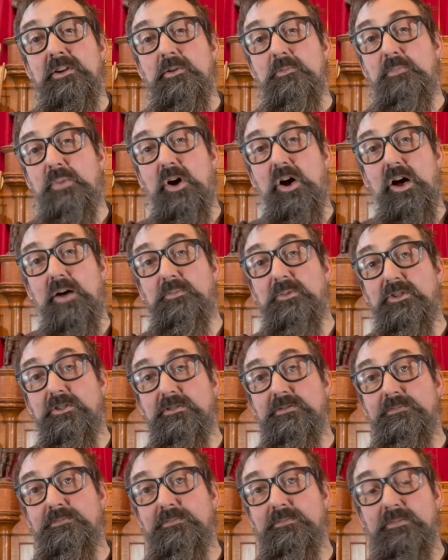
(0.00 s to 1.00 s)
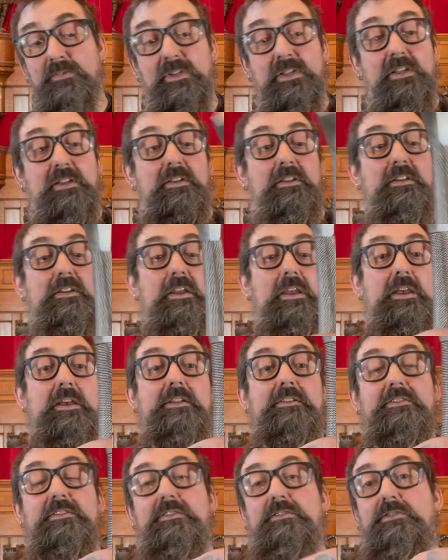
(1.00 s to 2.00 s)
pommel
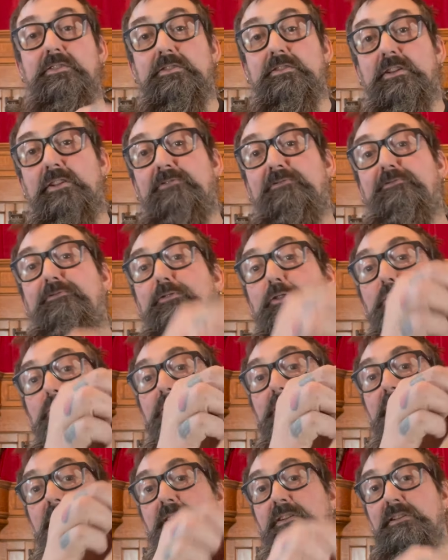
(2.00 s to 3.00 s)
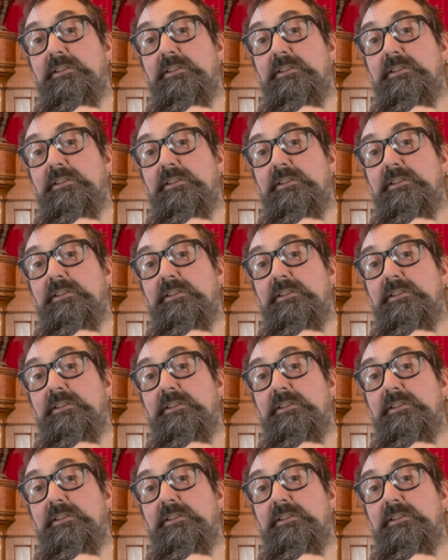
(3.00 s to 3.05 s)
and just a full